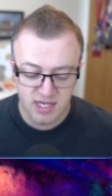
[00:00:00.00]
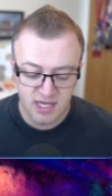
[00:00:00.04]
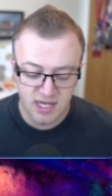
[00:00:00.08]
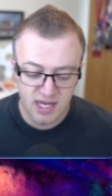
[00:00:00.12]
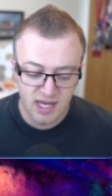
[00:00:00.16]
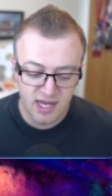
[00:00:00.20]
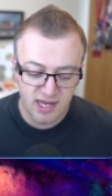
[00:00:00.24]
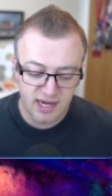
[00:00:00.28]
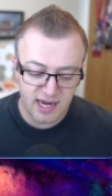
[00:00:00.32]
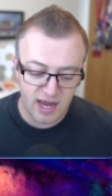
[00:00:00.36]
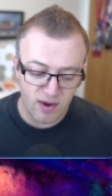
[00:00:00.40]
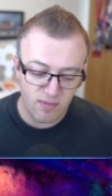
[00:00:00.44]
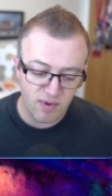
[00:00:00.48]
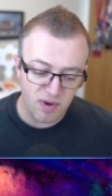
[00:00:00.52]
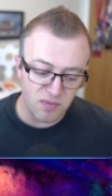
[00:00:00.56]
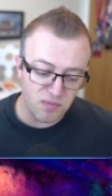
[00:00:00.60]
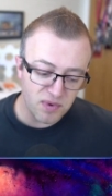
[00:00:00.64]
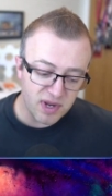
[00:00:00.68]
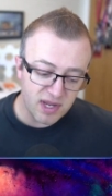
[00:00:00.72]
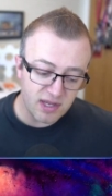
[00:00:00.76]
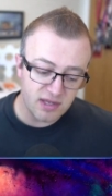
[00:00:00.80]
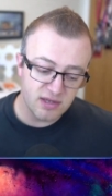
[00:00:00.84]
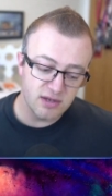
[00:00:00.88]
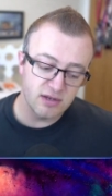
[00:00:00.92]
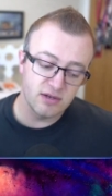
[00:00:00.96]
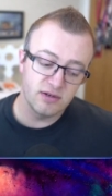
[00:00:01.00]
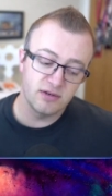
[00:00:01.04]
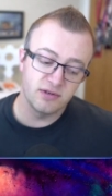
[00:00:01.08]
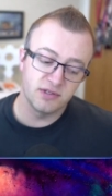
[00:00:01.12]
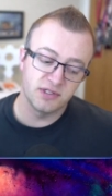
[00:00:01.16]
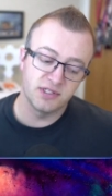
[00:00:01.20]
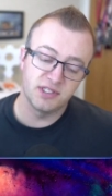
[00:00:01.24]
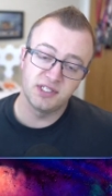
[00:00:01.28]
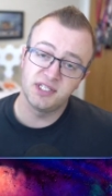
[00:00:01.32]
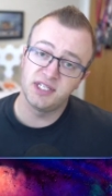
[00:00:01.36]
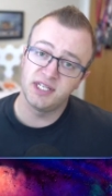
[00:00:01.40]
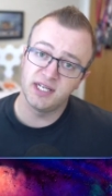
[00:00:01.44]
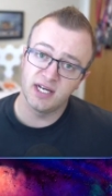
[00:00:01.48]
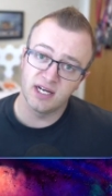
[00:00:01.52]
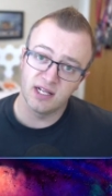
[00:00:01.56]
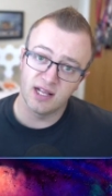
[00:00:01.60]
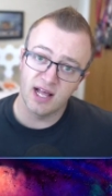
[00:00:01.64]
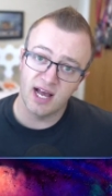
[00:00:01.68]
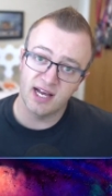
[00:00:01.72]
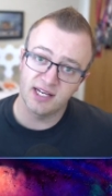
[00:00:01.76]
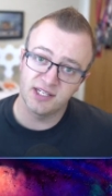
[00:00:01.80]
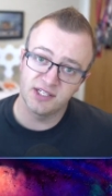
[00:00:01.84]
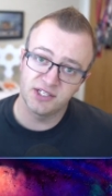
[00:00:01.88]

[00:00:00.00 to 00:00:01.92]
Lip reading: Now, when we use TLS